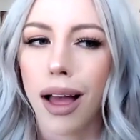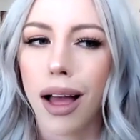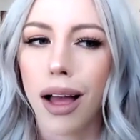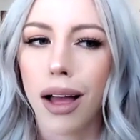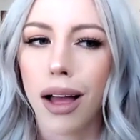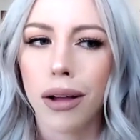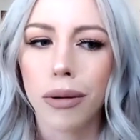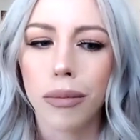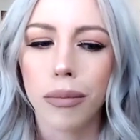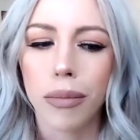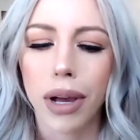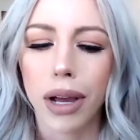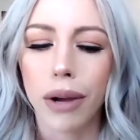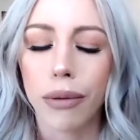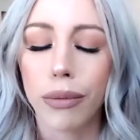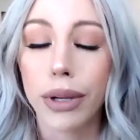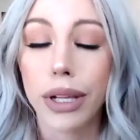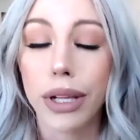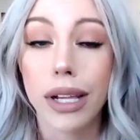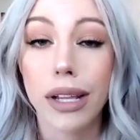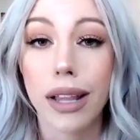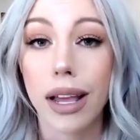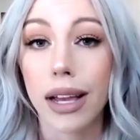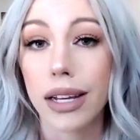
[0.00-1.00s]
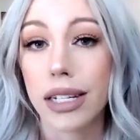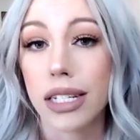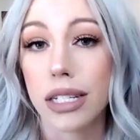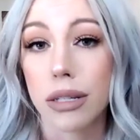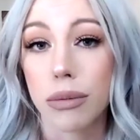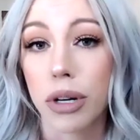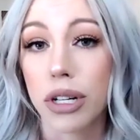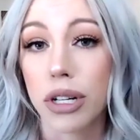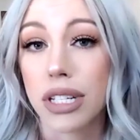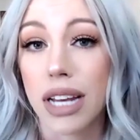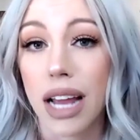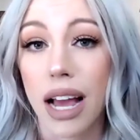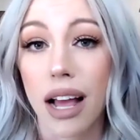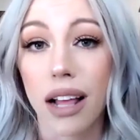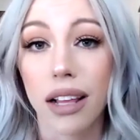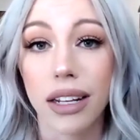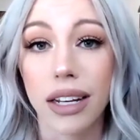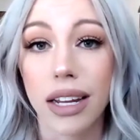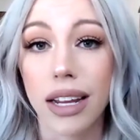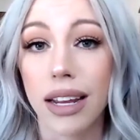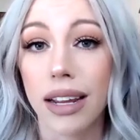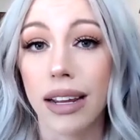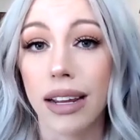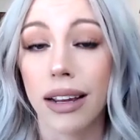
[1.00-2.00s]
I really liked his
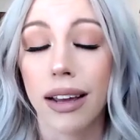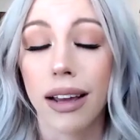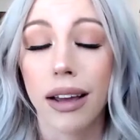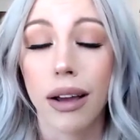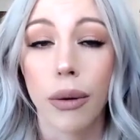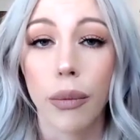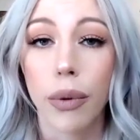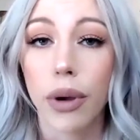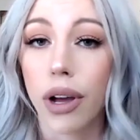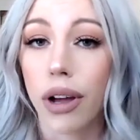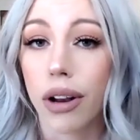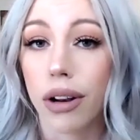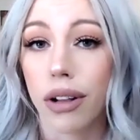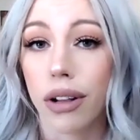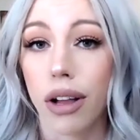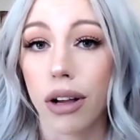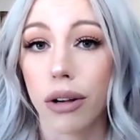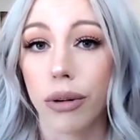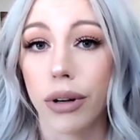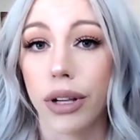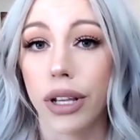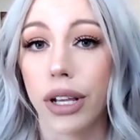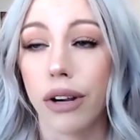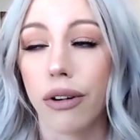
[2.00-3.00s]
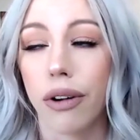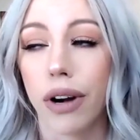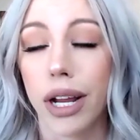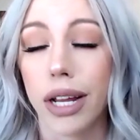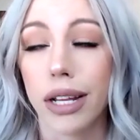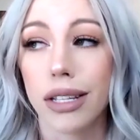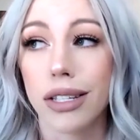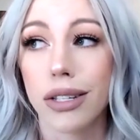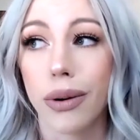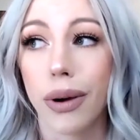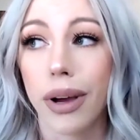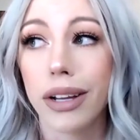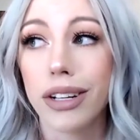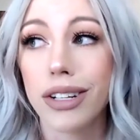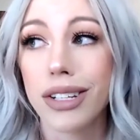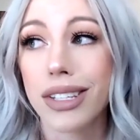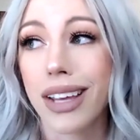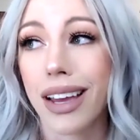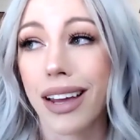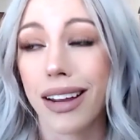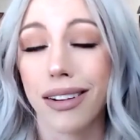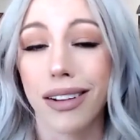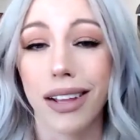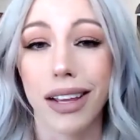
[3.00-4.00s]
personality. We got along really great. So I
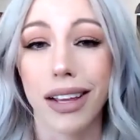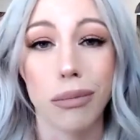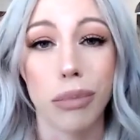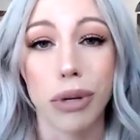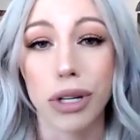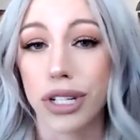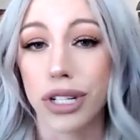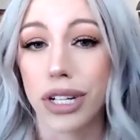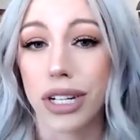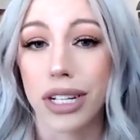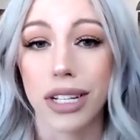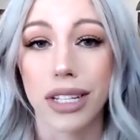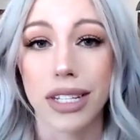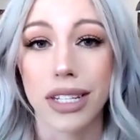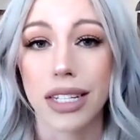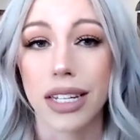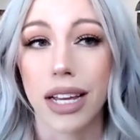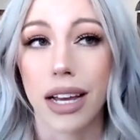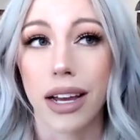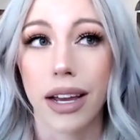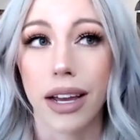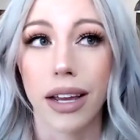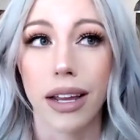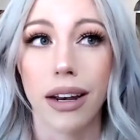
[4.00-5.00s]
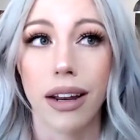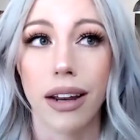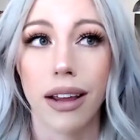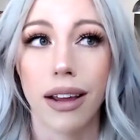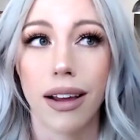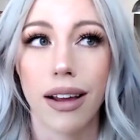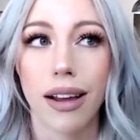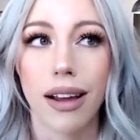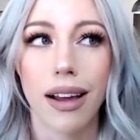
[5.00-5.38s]
just kind of like pushed it to the side.